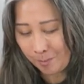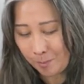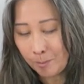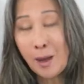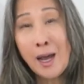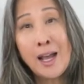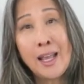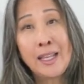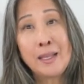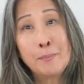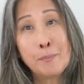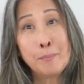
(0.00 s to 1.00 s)

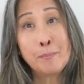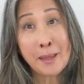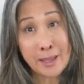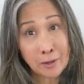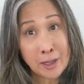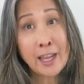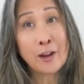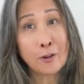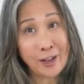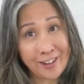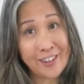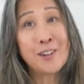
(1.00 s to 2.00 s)
my mail
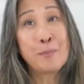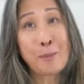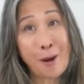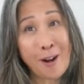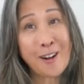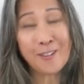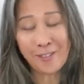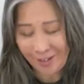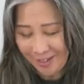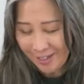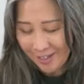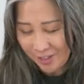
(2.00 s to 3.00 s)
carrier, Parv,
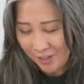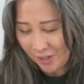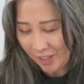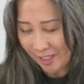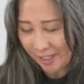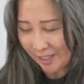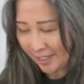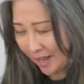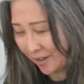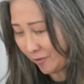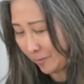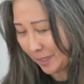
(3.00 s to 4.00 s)
she
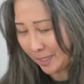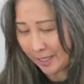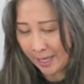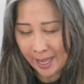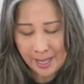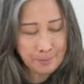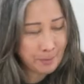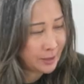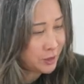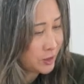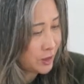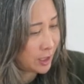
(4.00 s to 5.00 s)
gave me a
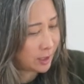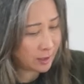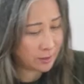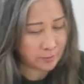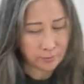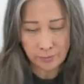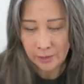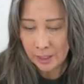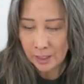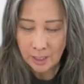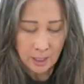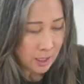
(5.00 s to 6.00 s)
bunch of
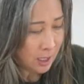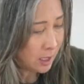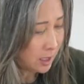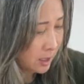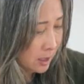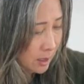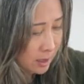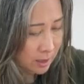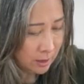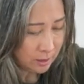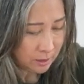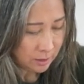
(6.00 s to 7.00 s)

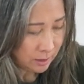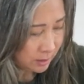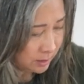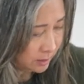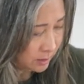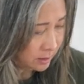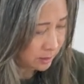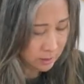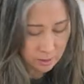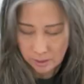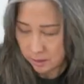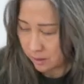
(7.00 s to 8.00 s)

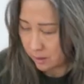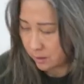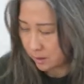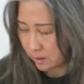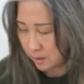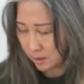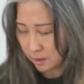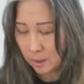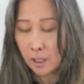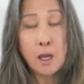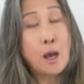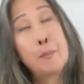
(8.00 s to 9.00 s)

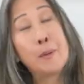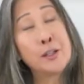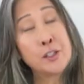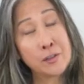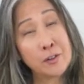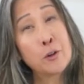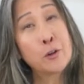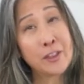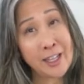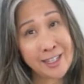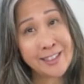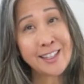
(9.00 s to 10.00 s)
her
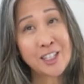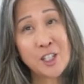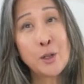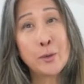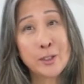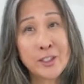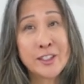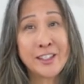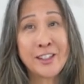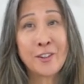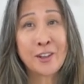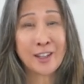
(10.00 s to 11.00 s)
things that she was,
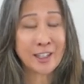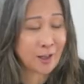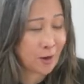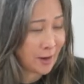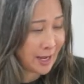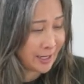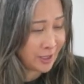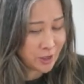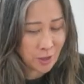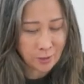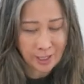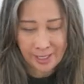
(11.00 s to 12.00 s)
going to go ahead and
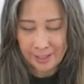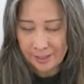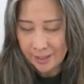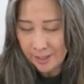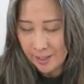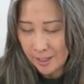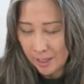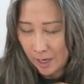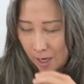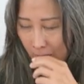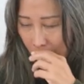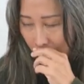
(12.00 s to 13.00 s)
donate.
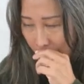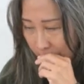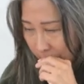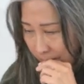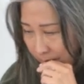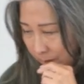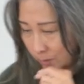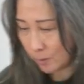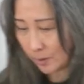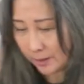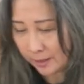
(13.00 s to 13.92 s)
So this is really